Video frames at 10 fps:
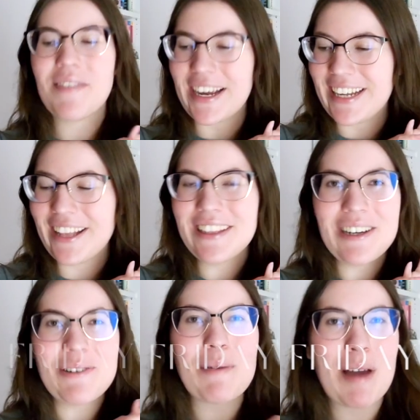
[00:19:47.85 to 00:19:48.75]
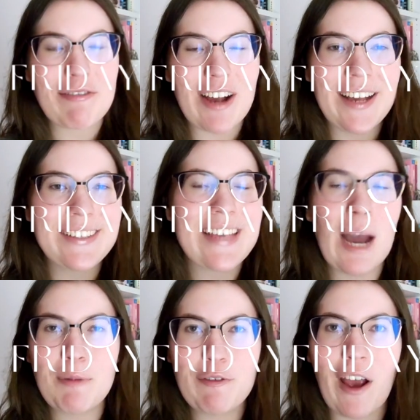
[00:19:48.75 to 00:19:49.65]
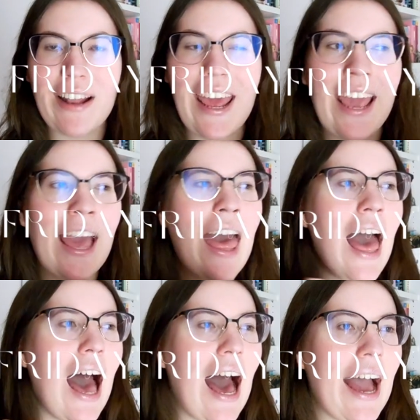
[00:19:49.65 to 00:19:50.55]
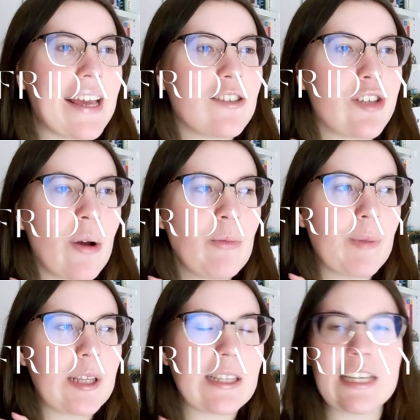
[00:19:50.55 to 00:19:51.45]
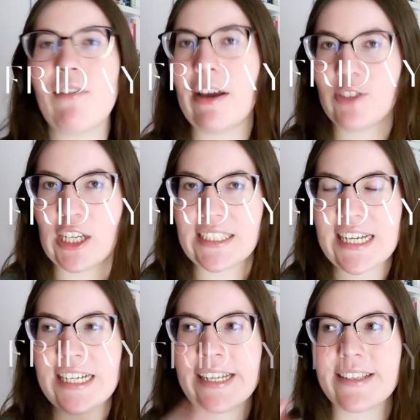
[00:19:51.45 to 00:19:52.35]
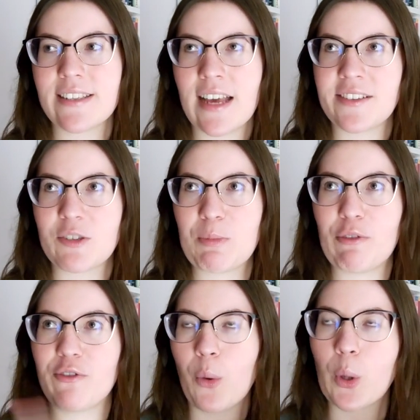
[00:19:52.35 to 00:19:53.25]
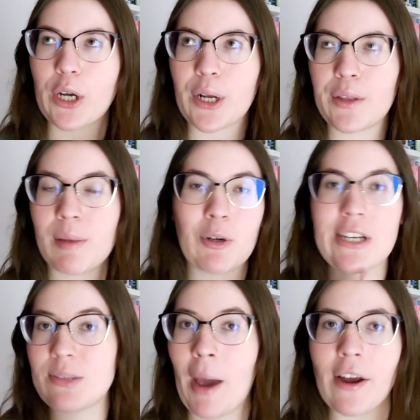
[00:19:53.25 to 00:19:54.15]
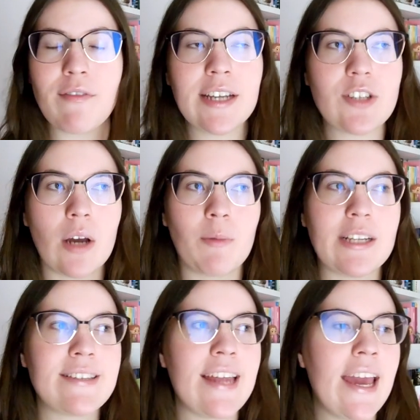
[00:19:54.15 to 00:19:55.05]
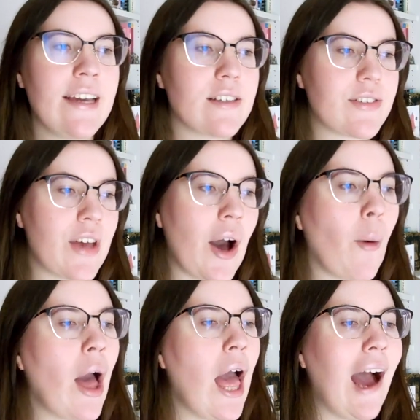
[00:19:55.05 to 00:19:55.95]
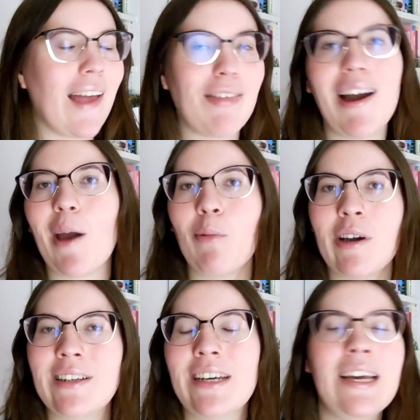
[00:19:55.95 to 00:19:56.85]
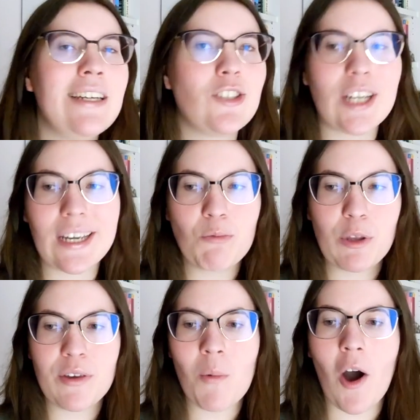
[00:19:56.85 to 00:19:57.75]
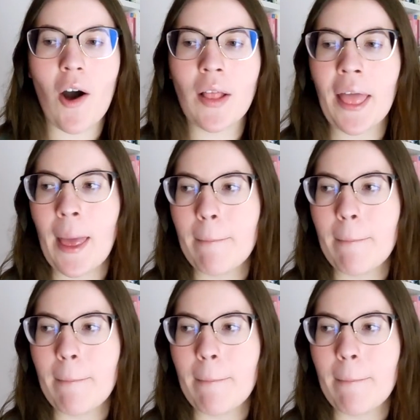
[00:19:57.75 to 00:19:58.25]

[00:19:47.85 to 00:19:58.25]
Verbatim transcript: Alright, hello my friends, happy Friday. I don't believe I've checked in since before the Marissa Meyer event on Wednesday, so I thought I would check in with you all.